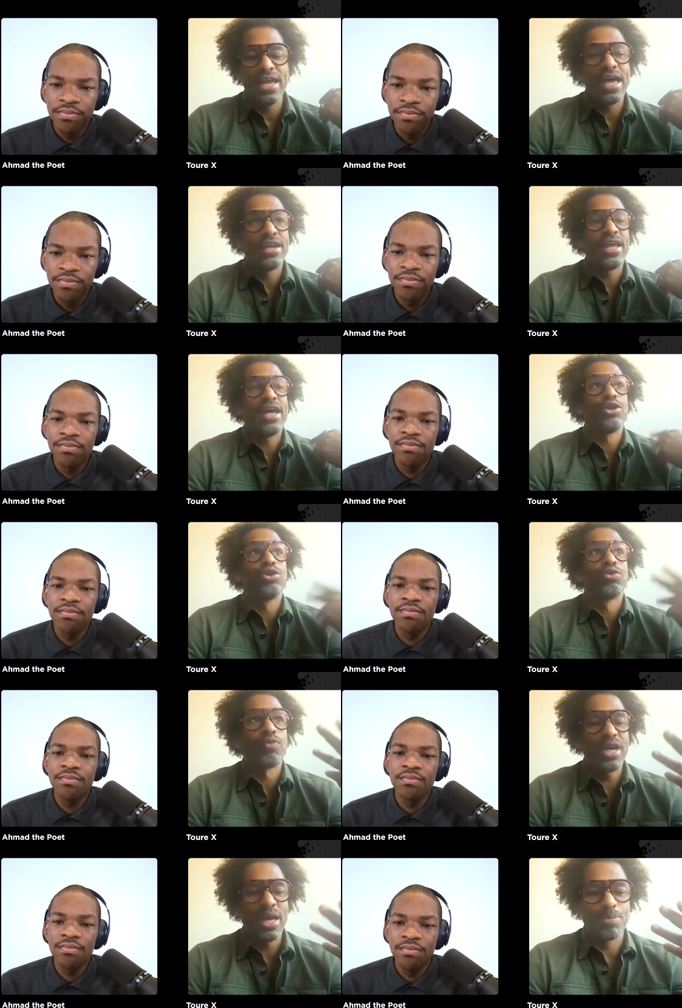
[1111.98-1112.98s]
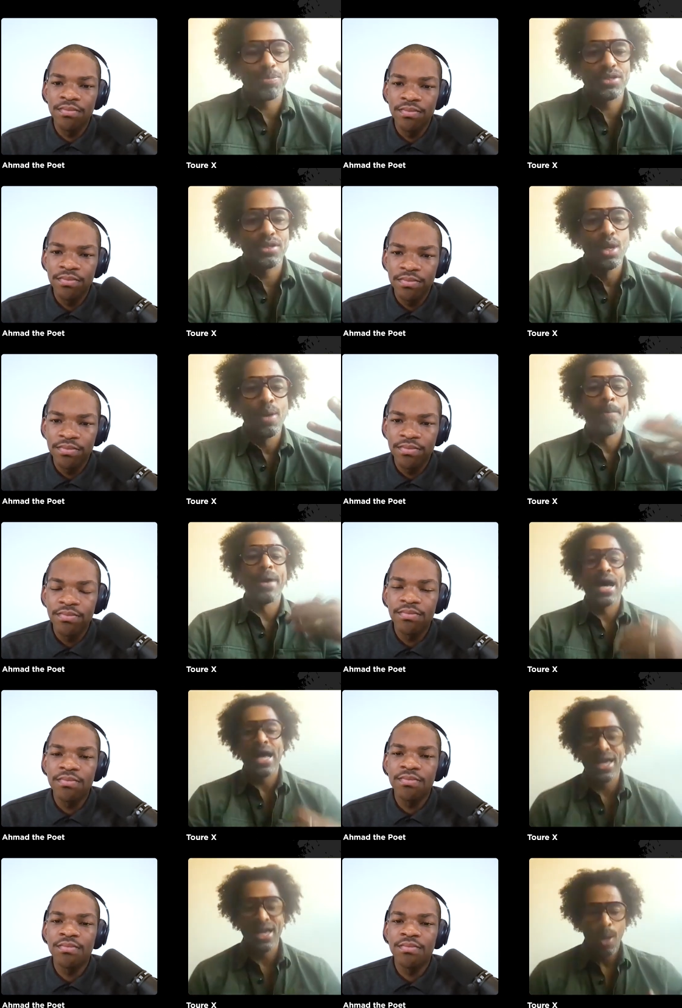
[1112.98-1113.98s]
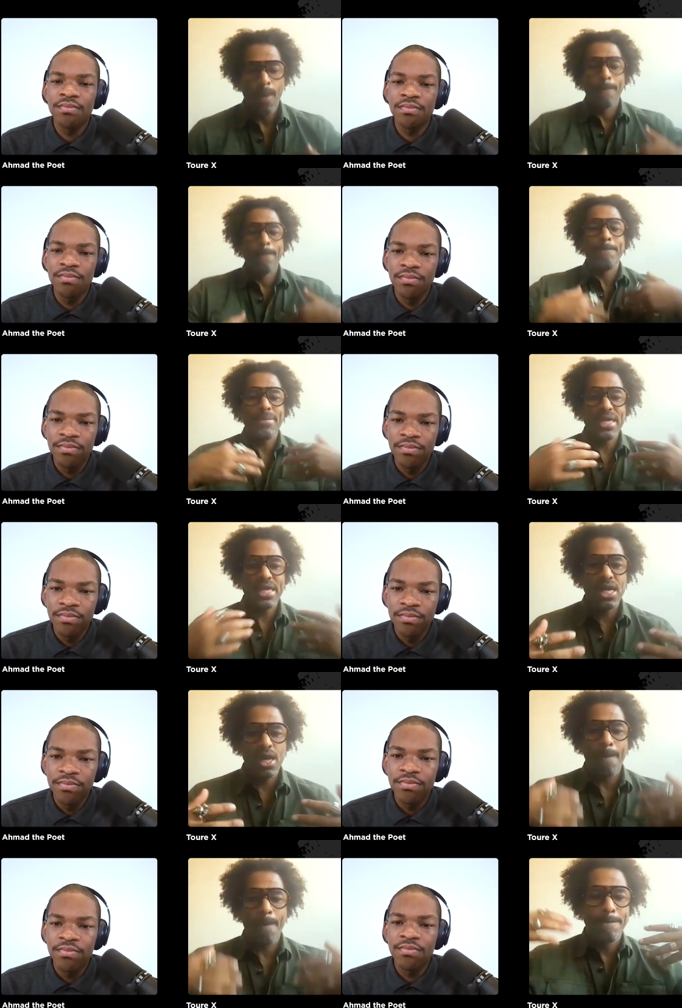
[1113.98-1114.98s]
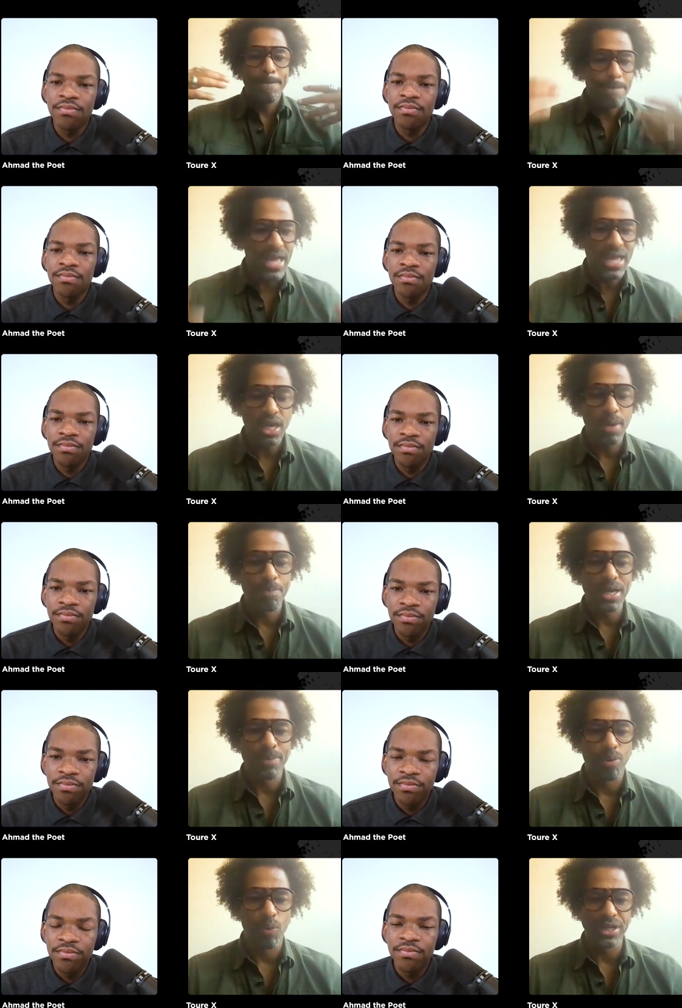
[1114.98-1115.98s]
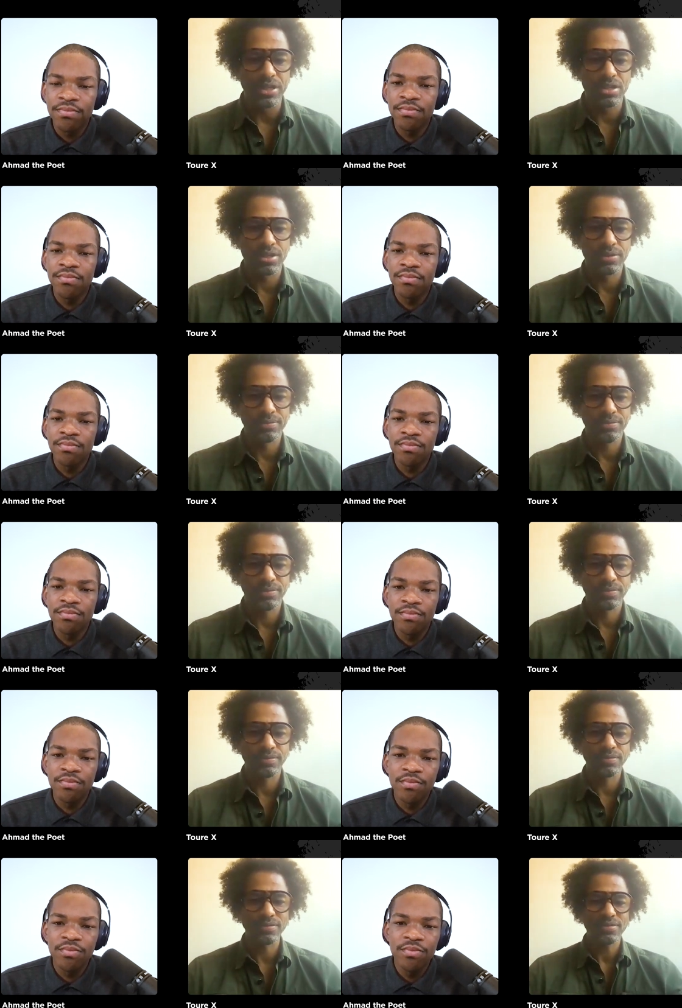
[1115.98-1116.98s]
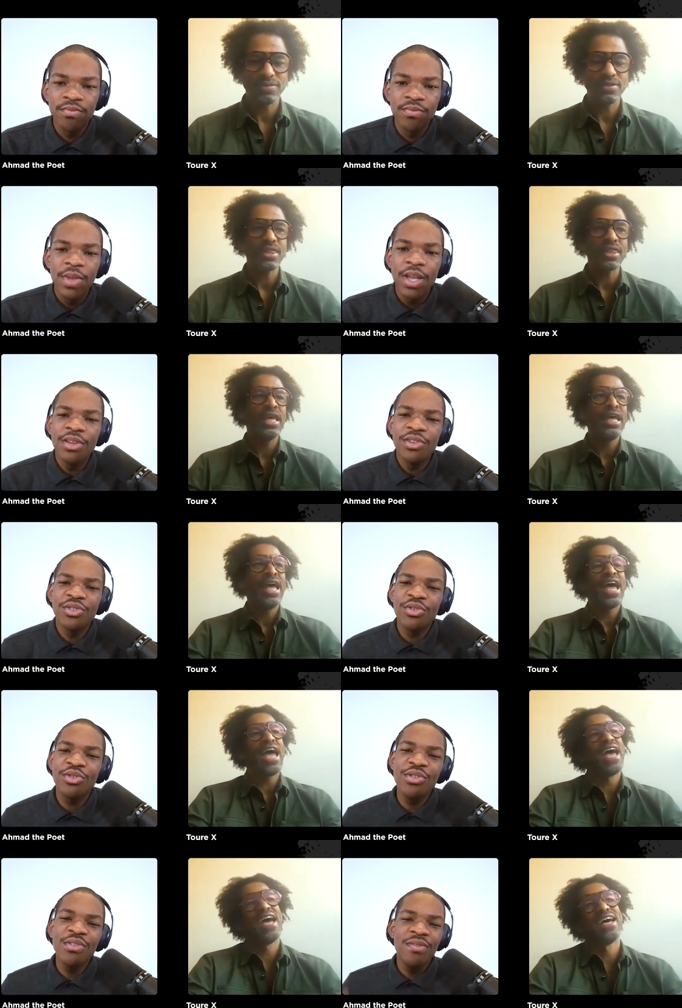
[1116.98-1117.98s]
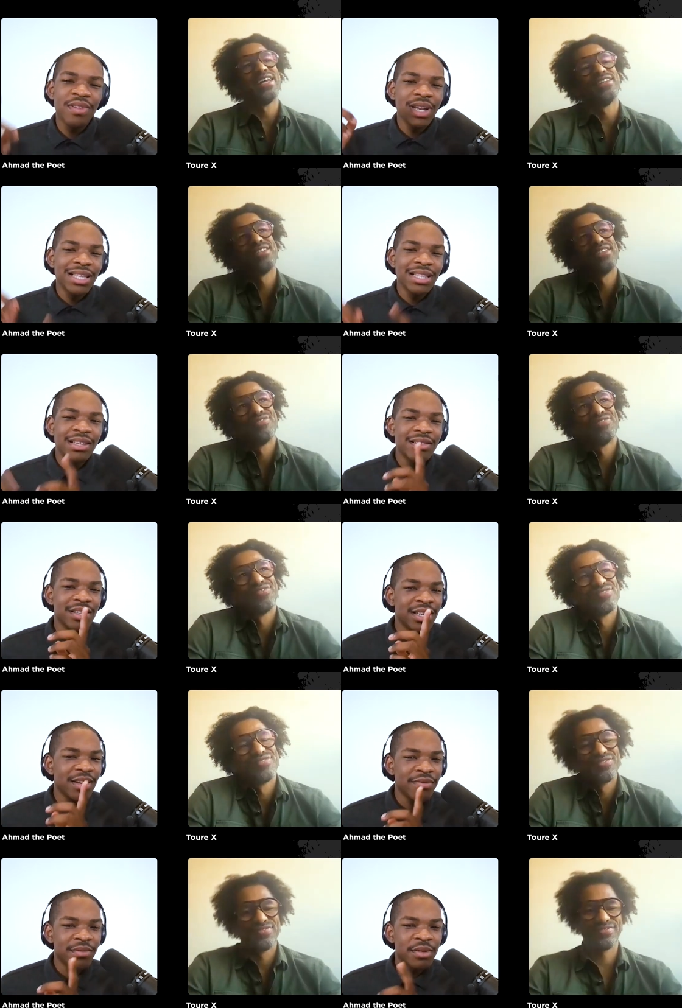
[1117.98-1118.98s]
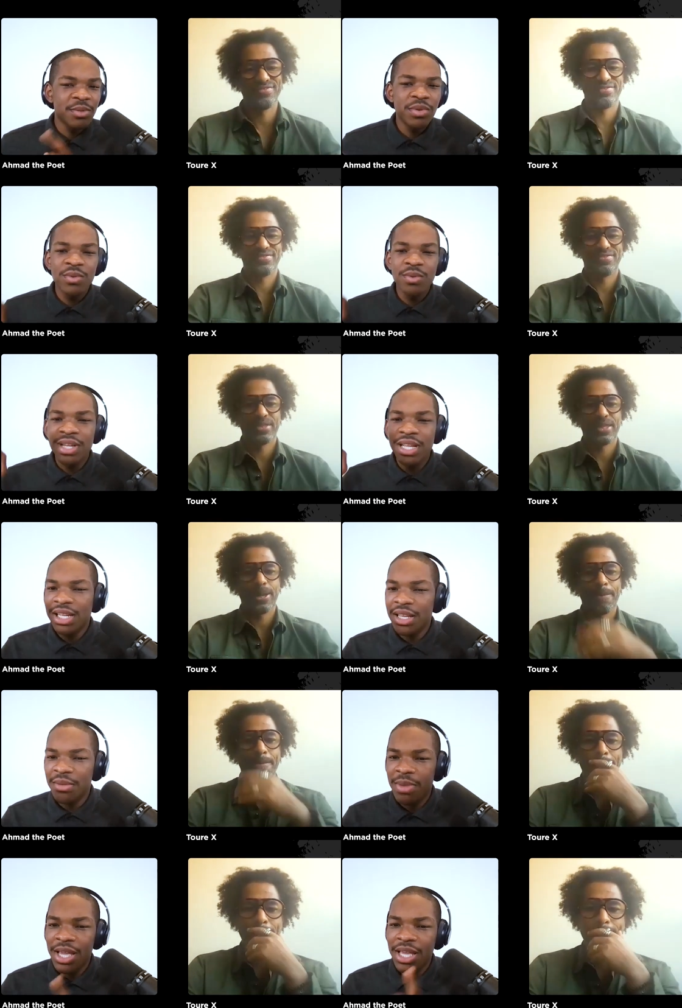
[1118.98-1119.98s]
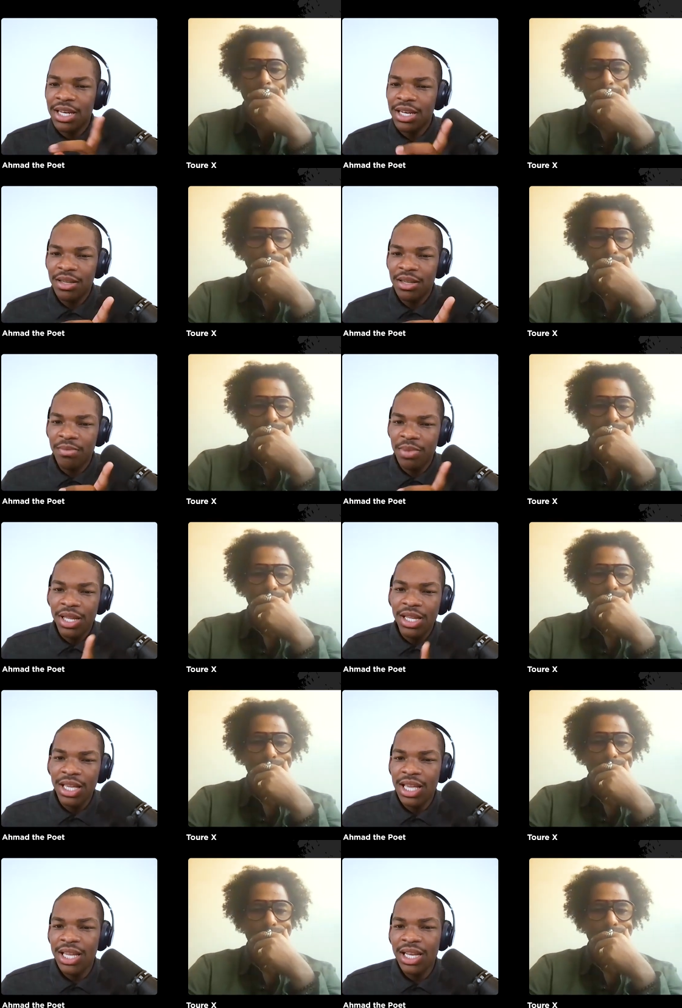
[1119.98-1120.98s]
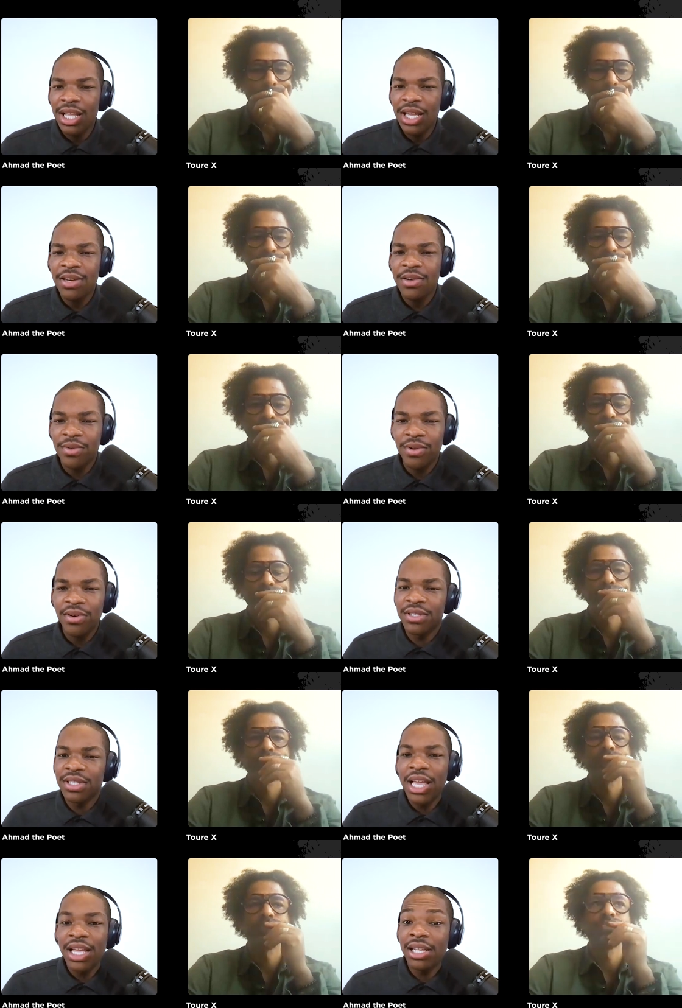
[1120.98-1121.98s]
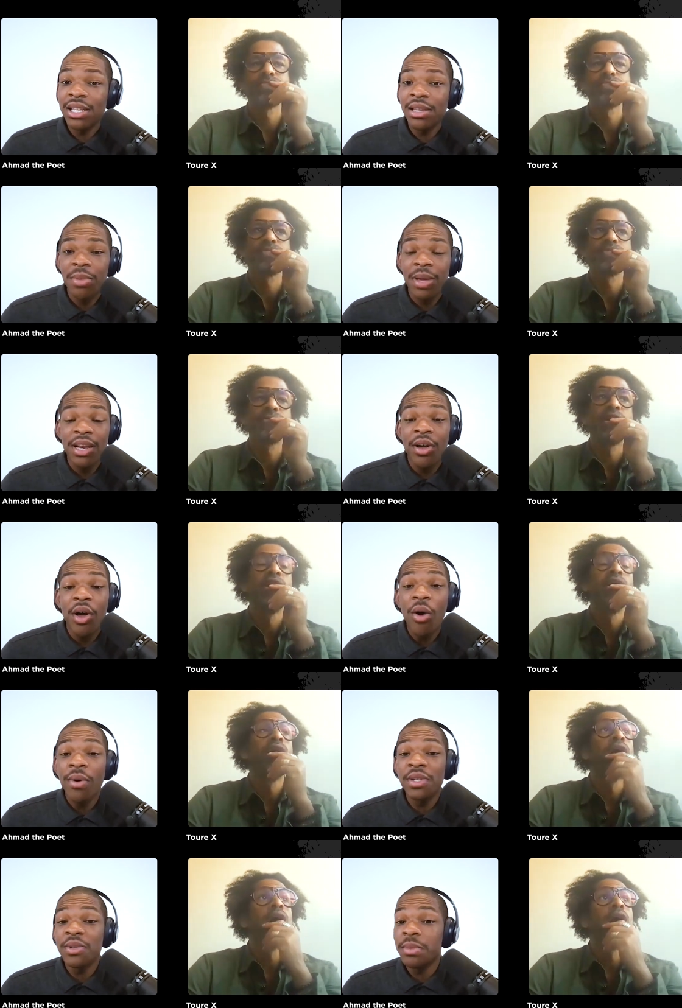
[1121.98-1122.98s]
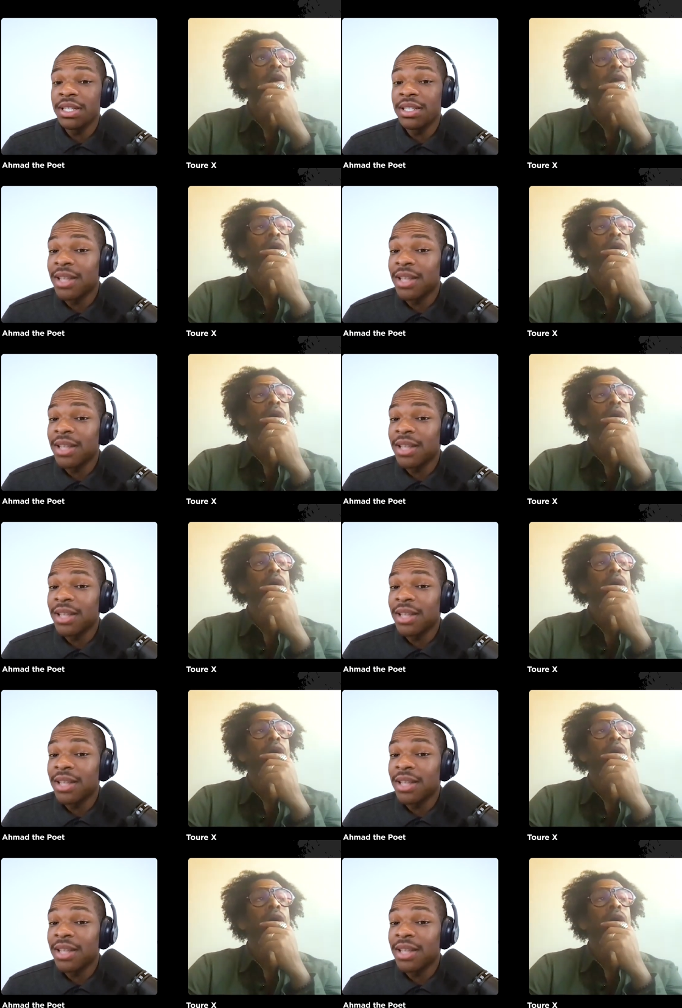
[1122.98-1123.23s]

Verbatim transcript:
Speaker 1: and and gripped by me making a big point.
Speaker 2: So do and, you feel like there's a difference between clickbait and a compelling headline, or has like clickbait always been